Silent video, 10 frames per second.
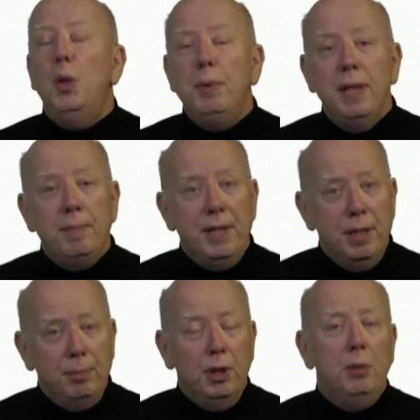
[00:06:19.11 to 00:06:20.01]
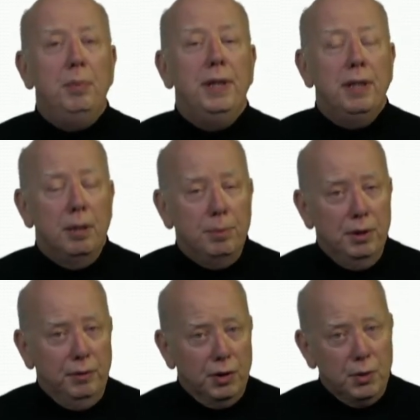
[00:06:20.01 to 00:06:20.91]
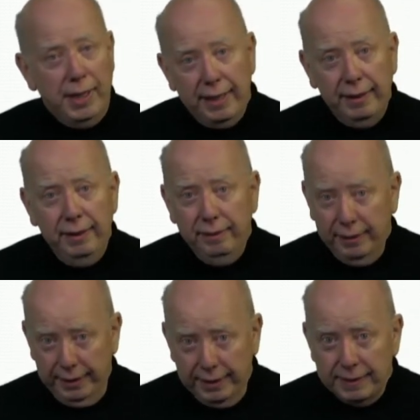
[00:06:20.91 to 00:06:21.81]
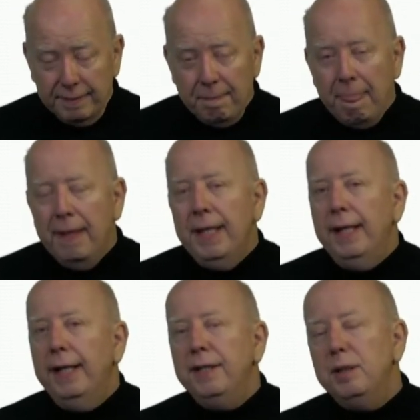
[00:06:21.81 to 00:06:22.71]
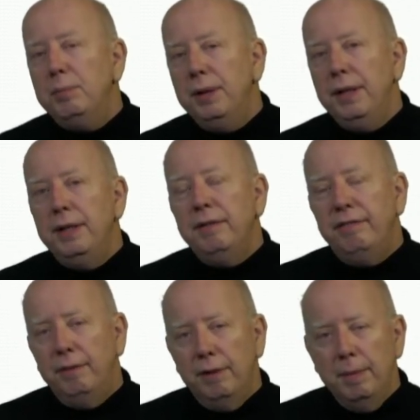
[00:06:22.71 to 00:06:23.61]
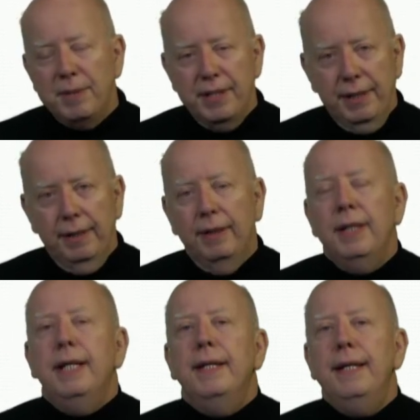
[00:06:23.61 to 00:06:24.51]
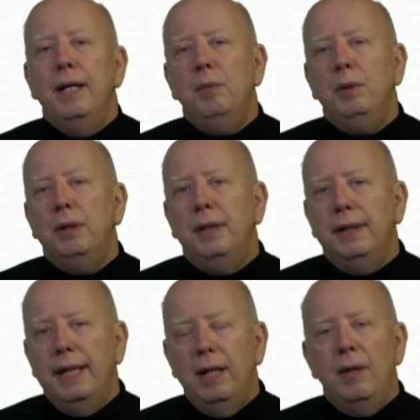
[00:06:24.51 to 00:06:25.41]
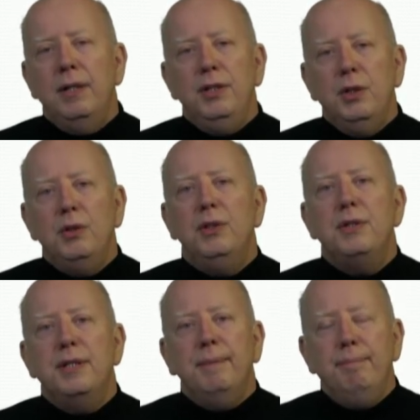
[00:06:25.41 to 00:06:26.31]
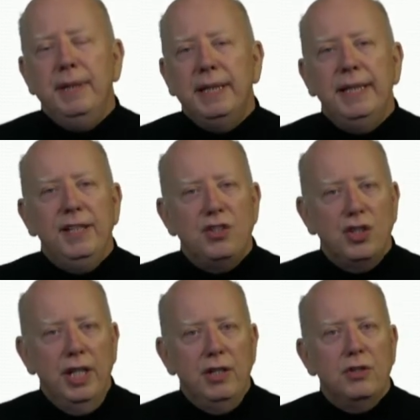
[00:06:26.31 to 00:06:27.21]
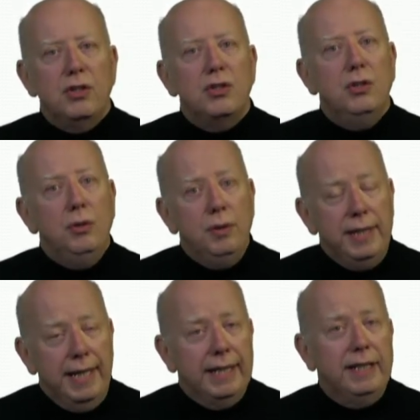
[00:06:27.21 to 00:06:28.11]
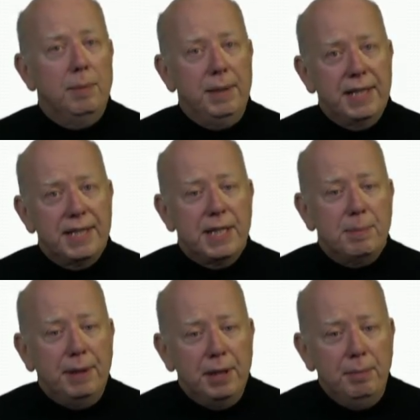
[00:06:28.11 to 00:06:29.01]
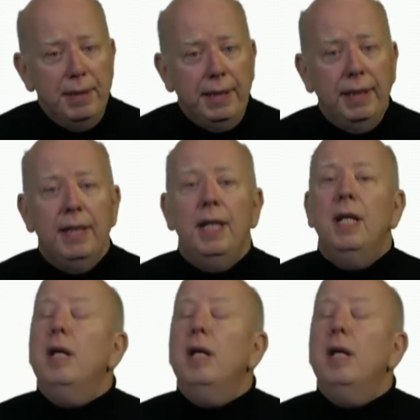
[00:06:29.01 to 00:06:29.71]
open up the appropriate approval tracking links, and complete the forms there that will allow you to submit these changes to the Academic Assessment Committee.